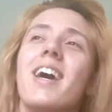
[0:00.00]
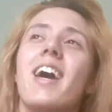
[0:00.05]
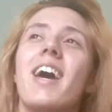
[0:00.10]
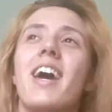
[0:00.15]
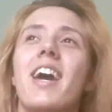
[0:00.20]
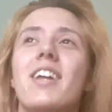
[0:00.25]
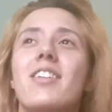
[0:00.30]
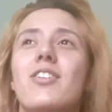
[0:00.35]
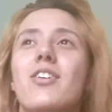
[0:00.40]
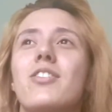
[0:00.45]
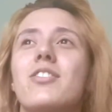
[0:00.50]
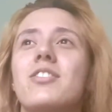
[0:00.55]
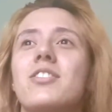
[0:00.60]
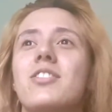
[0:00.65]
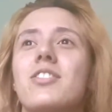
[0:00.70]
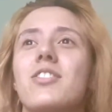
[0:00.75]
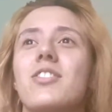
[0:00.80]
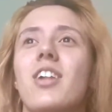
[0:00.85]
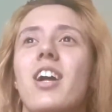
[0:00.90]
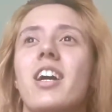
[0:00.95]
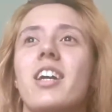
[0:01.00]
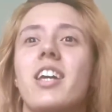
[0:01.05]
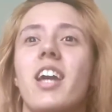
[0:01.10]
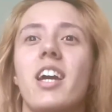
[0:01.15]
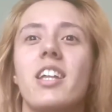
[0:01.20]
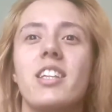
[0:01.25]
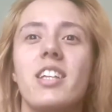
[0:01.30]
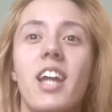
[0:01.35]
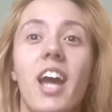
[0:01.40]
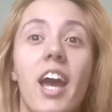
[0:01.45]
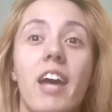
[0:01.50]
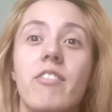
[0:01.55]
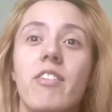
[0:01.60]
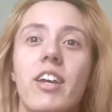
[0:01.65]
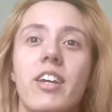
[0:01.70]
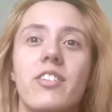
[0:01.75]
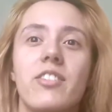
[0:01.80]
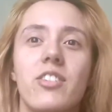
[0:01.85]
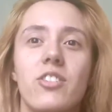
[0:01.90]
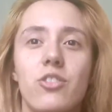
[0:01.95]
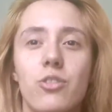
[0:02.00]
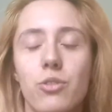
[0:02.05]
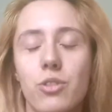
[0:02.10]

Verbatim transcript: and also like I didn't have like such